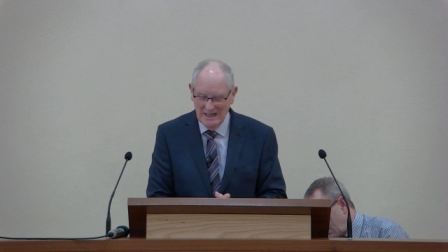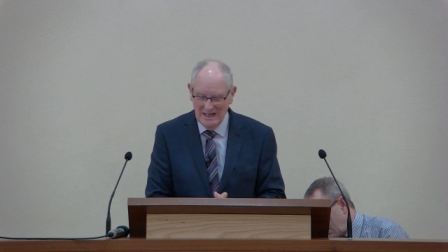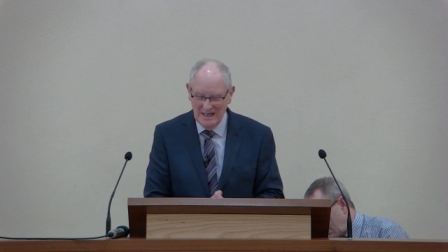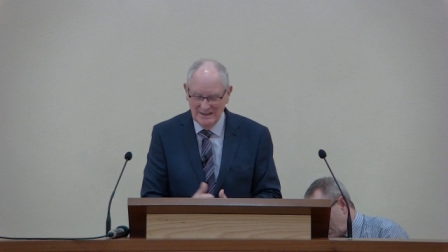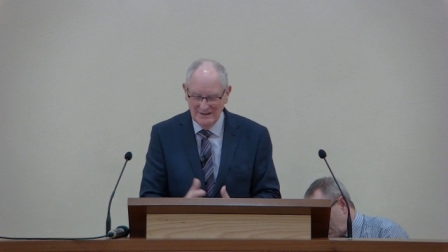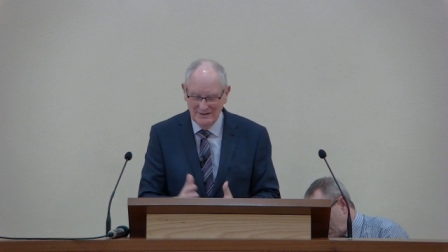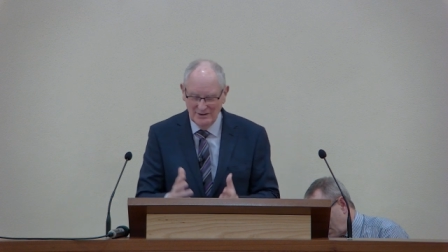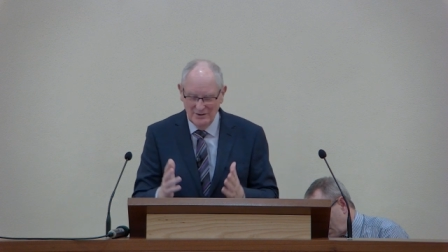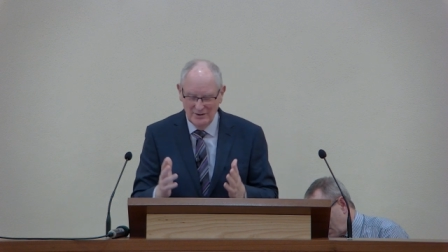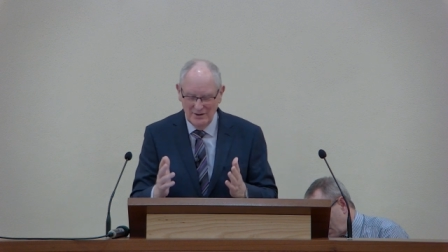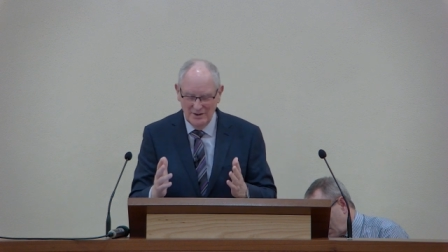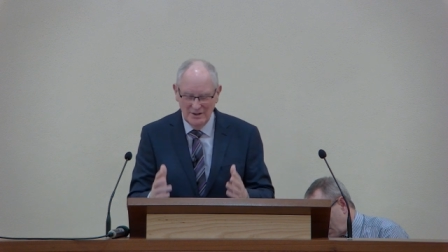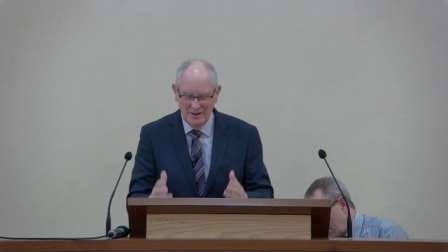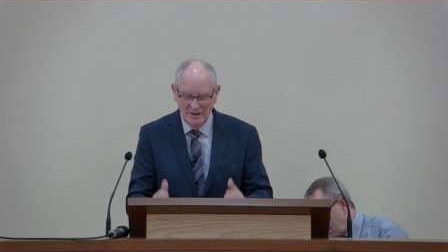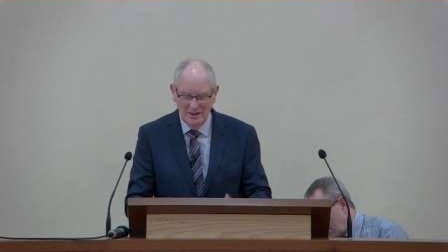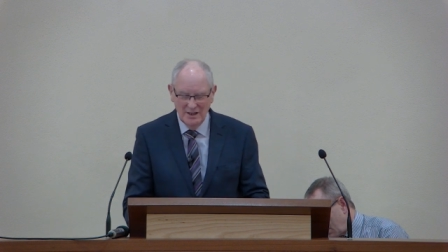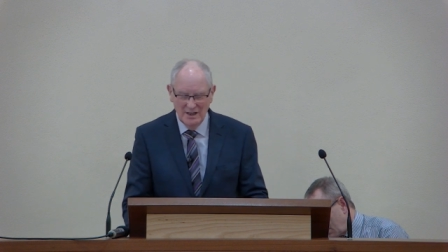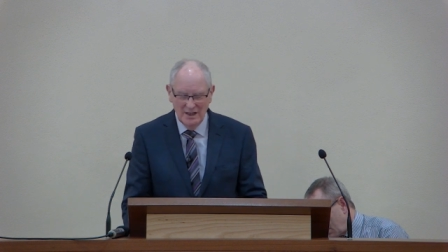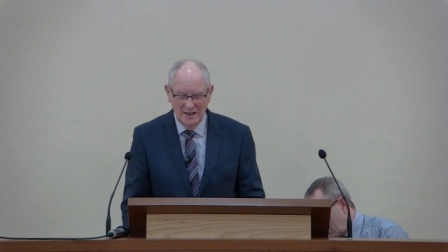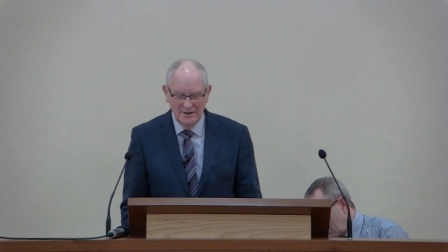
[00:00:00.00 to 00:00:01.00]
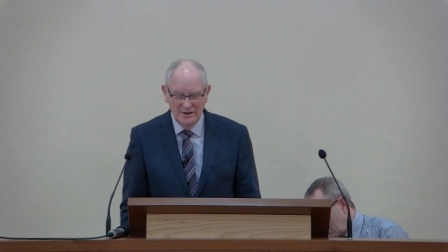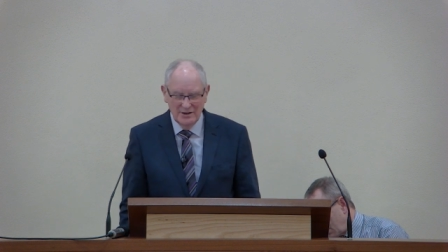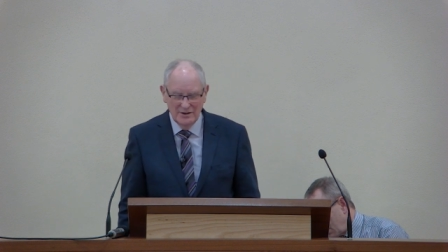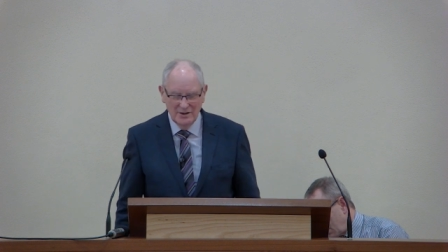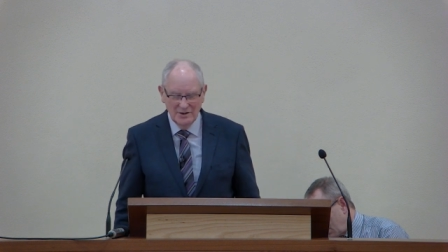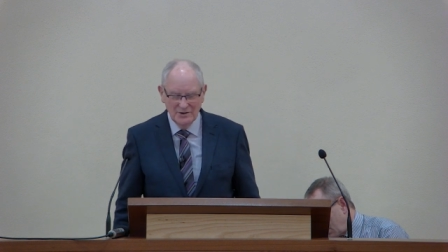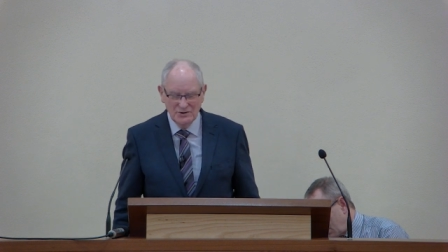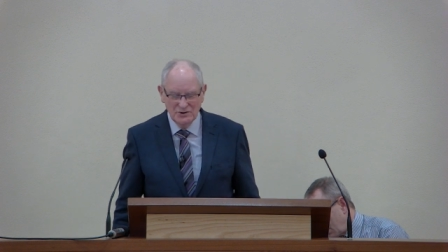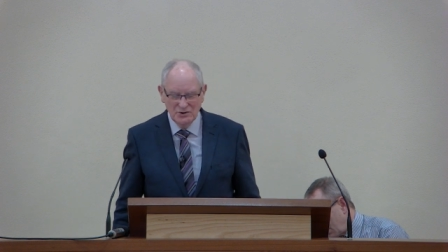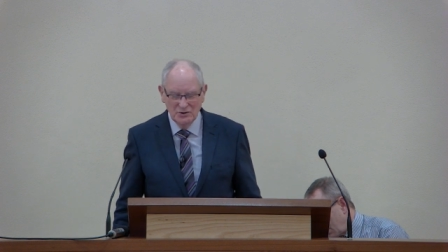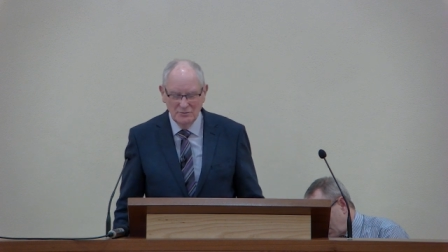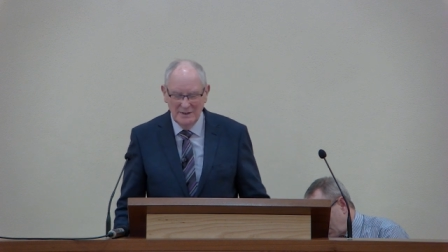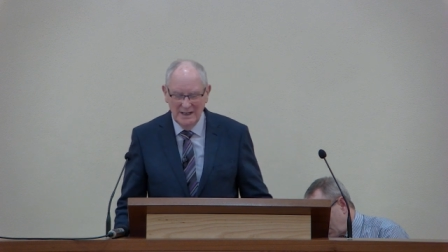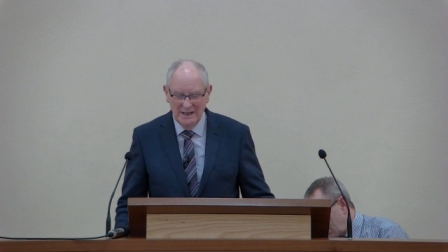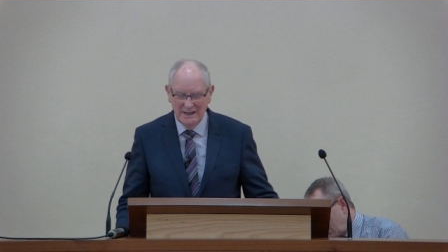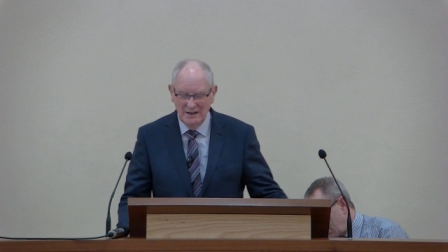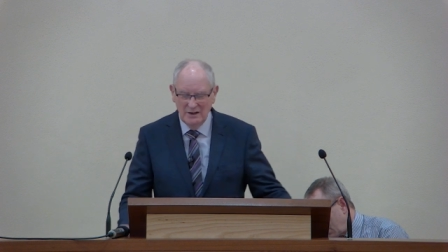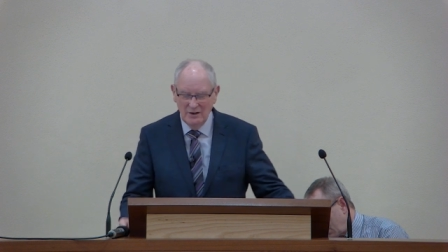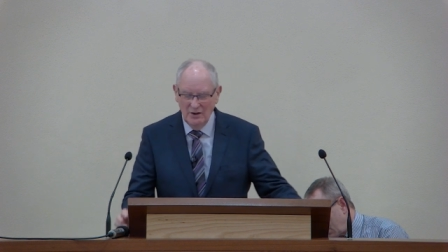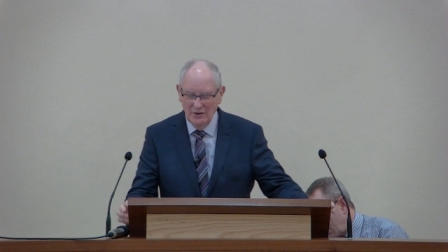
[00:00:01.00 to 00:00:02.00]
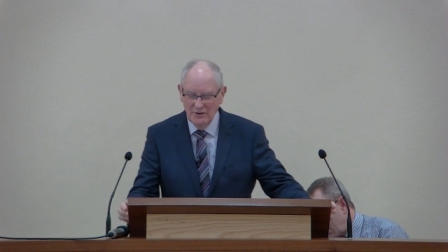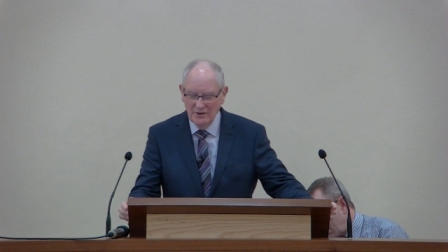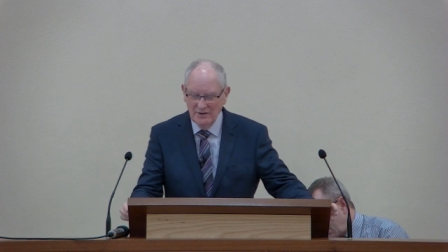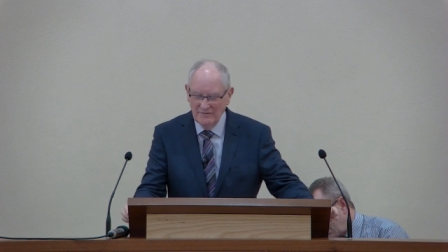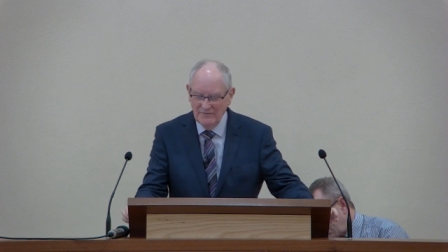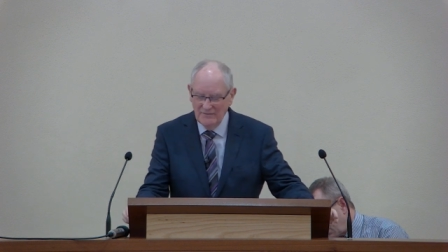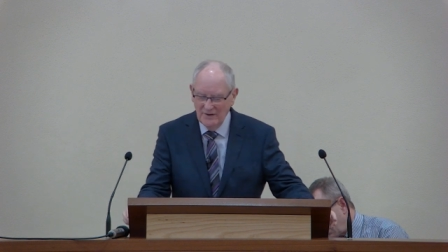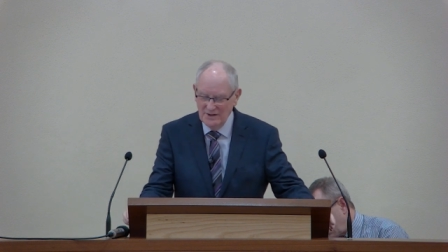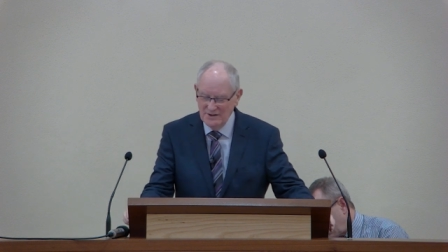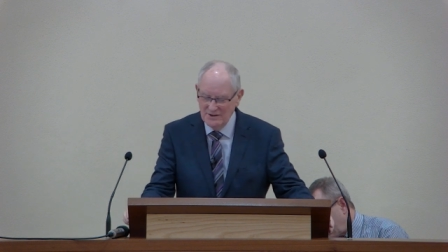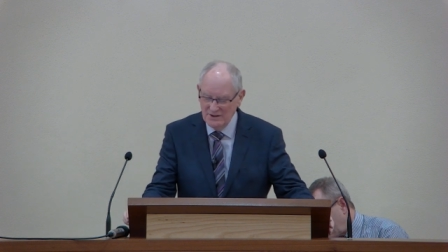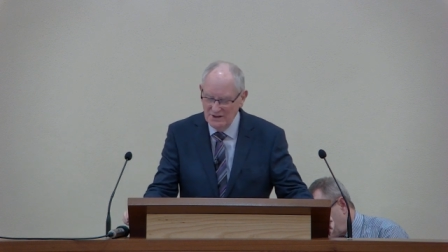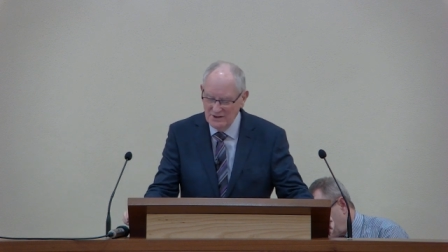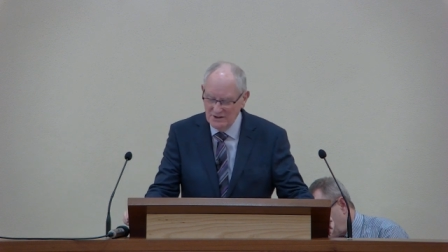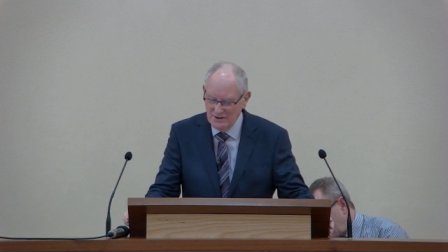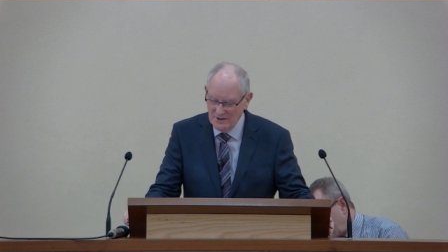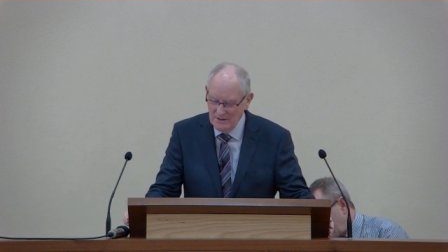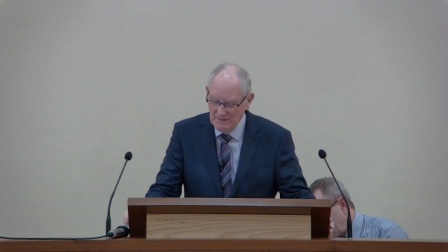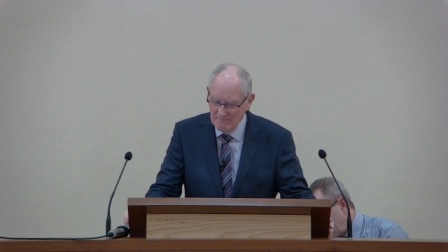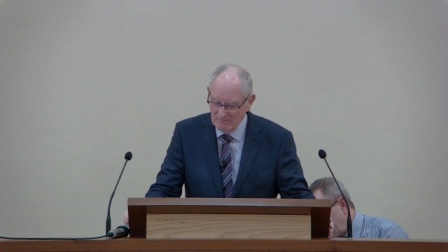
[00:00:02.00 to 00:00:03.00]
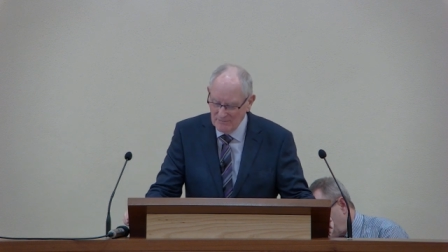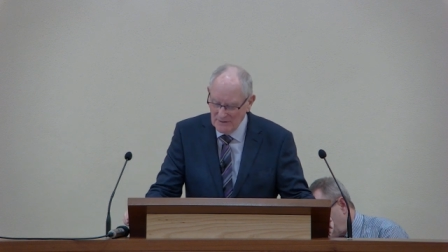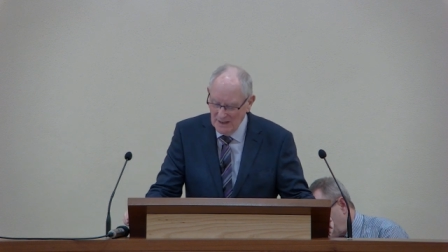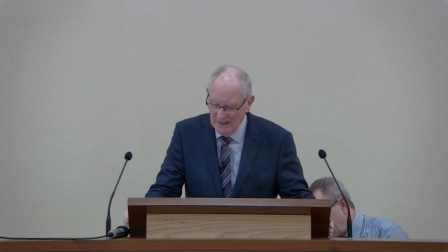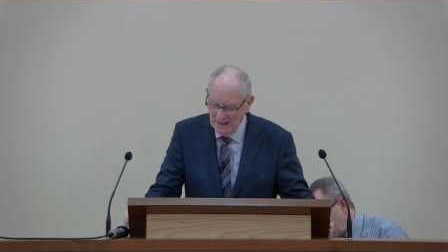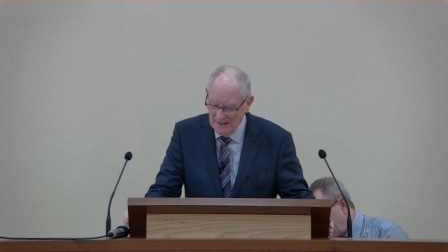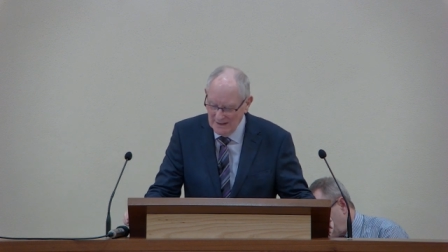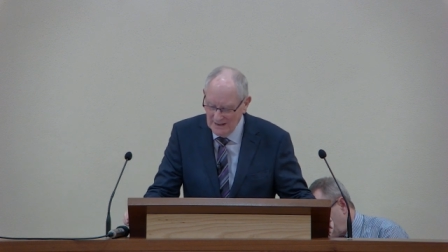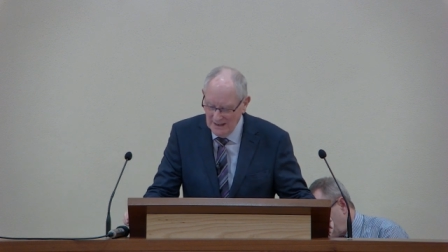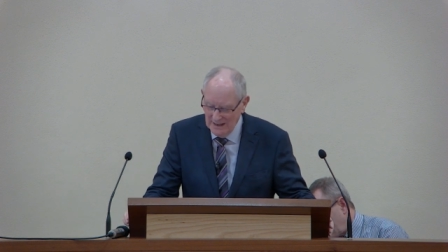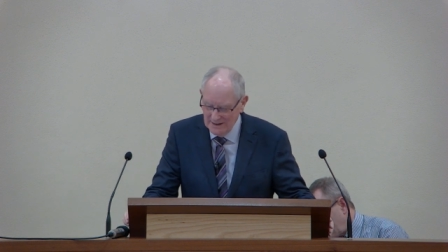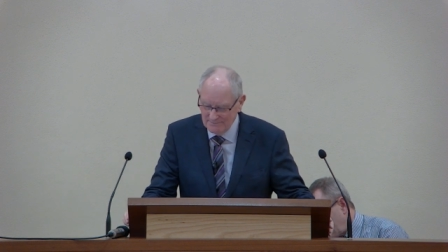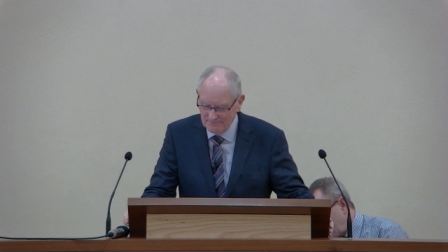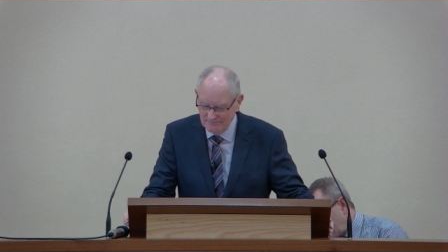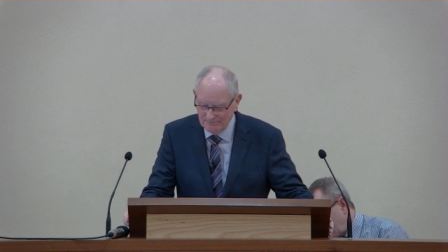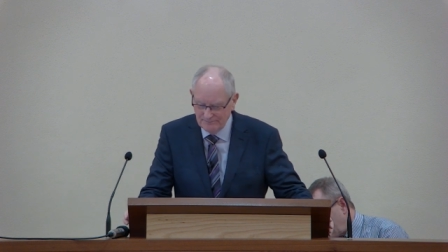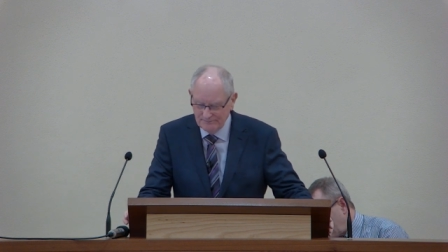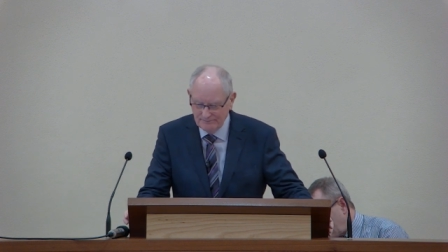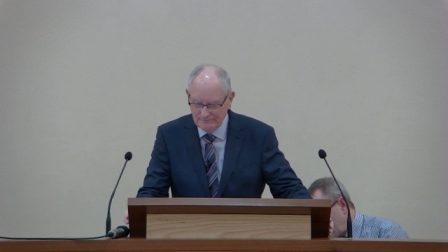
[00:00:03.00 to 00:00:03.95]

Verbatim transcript: And there are, there are so many other verses uh, that,